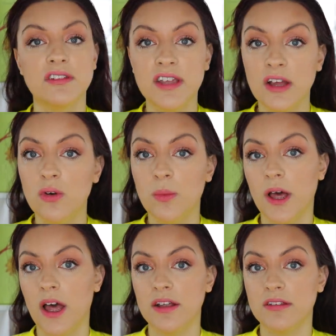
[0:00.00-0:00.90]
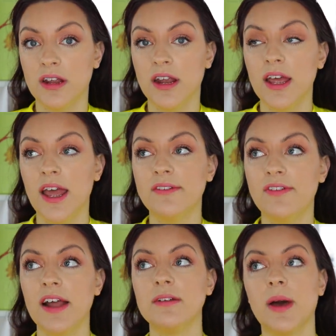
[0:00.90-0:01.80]
single person. In
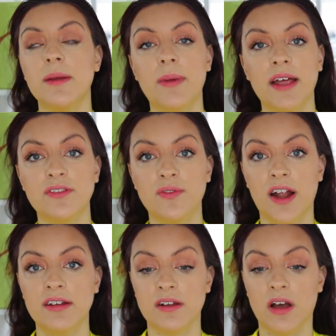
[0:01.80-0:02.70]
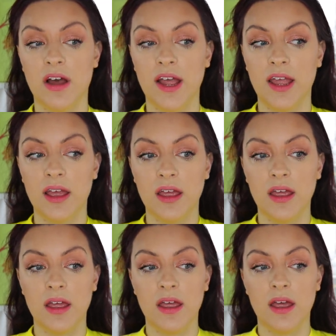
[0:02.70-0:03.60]
fact, my best friend and I
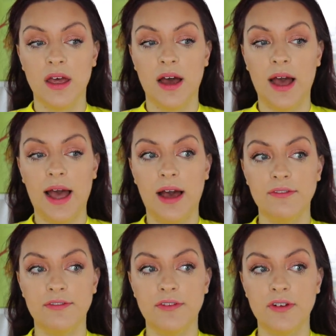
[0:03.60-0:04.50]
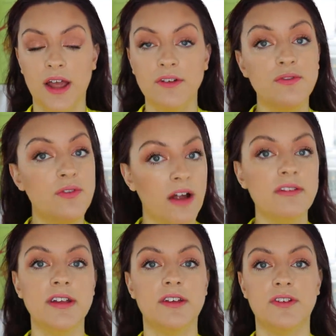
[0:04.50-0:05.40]
have like
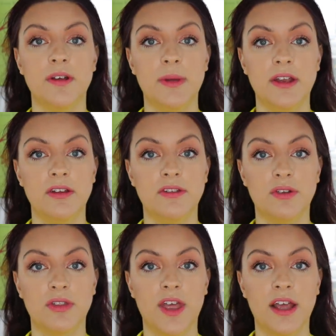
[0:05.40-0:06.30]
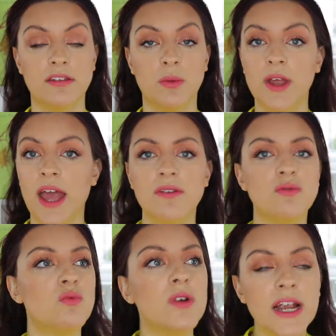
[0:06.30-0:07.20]
very different opinions on things, and we
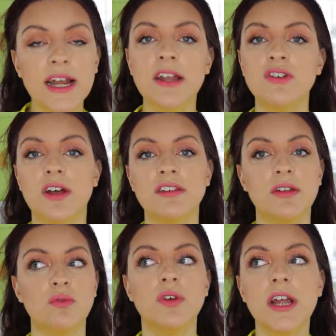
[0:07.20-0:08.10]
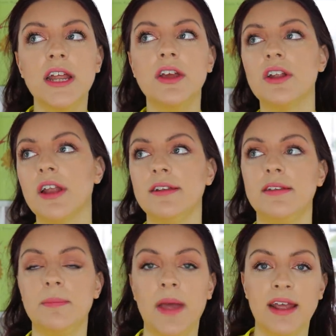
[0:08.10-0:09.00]
have really interesting, really good like
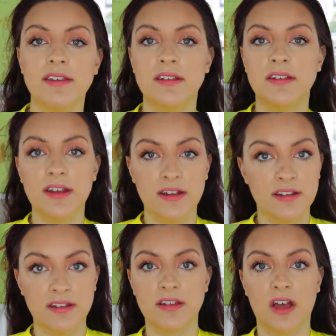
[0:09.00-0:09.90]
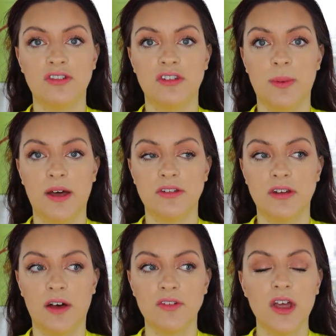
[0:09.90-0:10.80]
debates and, and discussions about
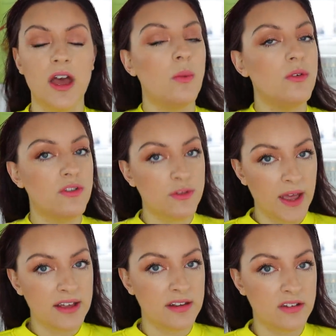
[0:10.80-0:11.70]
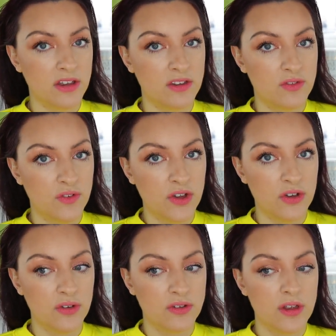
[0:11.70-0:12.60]
stuff, and we respect each other's
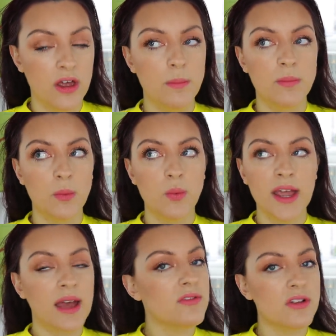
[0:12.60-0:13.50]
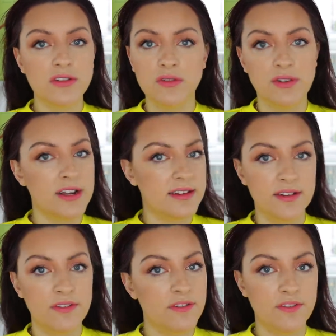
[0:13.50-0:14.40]
views, but we have lots of really
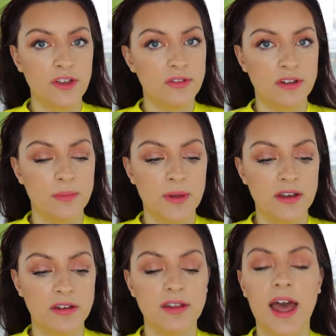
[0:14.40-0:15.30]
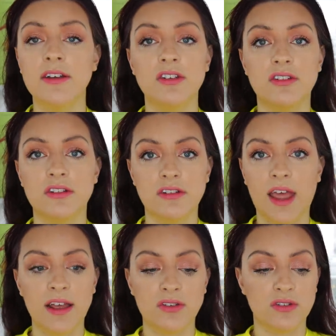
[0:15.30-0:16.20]
different views and opinions and just
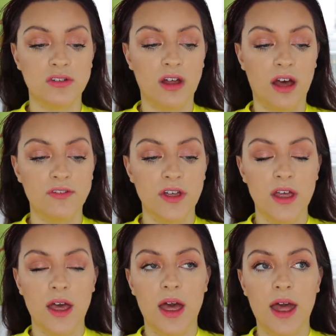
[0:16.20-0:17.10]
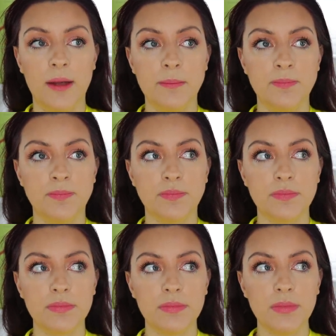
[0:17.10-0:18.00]
takes on stuff, um,
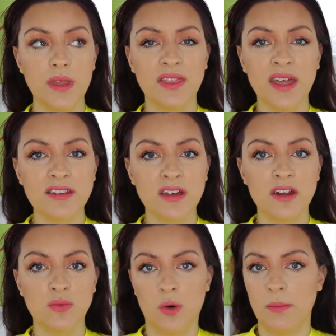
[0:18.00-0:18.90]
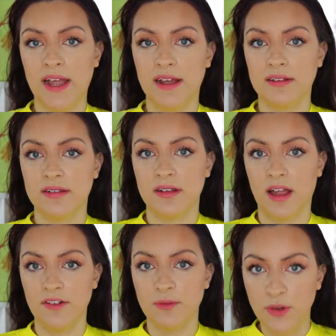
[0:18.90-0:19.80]
and that's kind of what makes
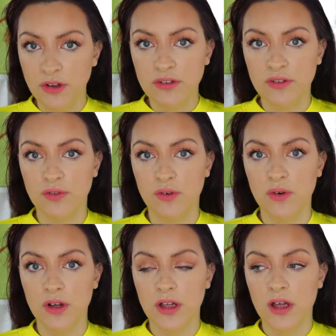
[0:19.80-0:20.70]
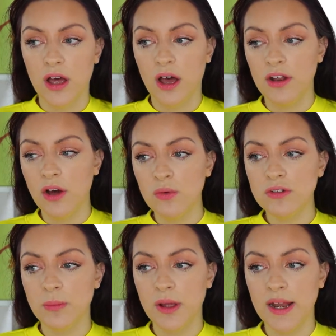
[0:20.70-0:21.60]
life beautiful. And
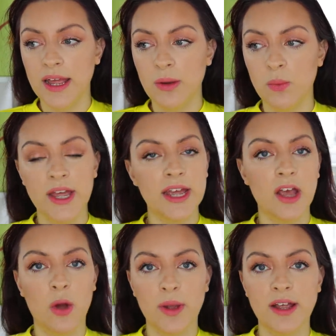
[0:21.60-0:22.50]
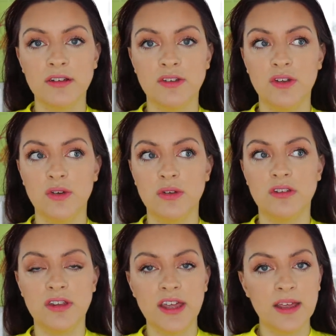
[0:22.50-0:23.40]
ultimately we're going to
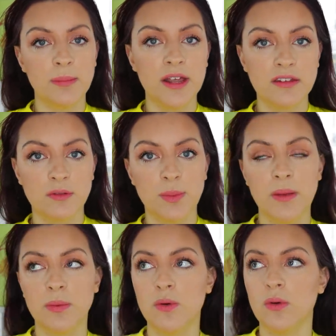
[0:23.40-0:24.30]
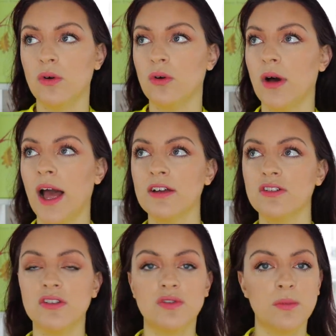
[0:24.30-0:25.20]
see bits of people or
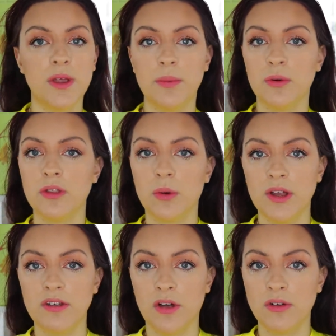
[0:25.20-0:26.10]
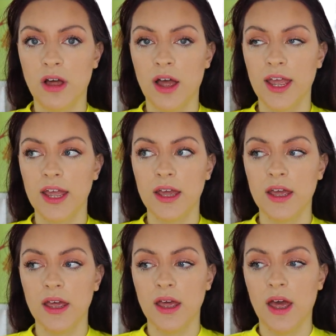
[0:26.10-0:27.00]
actions from people that we don't
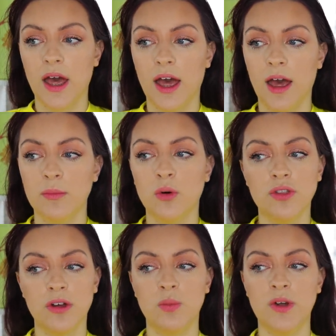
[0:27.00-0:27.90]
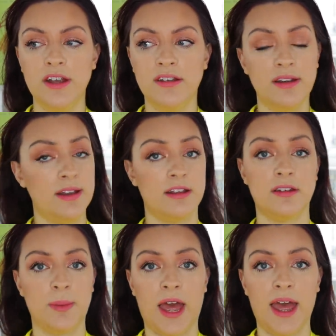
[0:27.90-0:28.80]
like, Um, or that we didn't
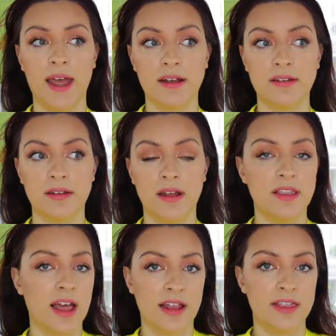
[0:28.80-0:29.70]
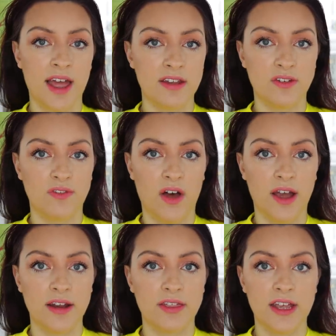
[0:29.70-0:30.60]
expect, and that, and that's
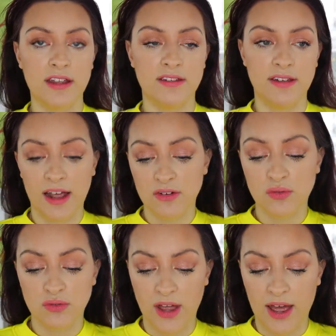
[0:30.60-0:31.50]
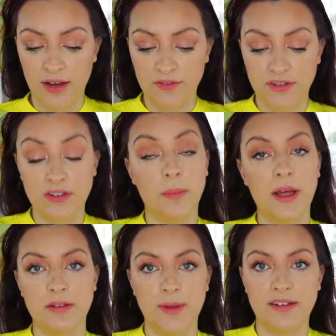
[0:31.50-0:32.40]
fine. I think it's natural to have some
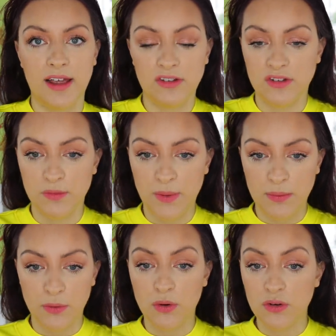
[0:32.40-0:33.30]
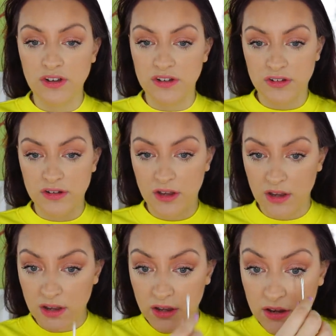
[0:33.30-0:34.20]
expectations of people, or just,
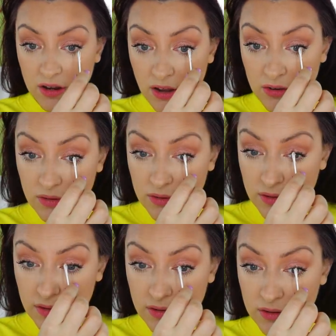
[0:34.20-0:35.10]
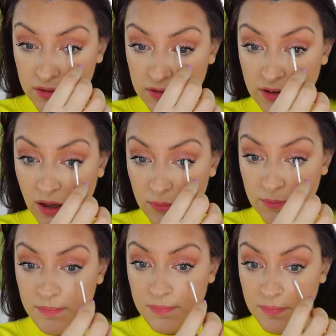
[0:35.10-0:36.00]
you know,
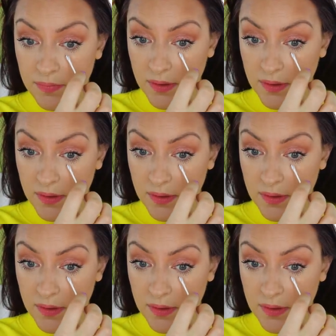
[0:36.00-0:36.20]
some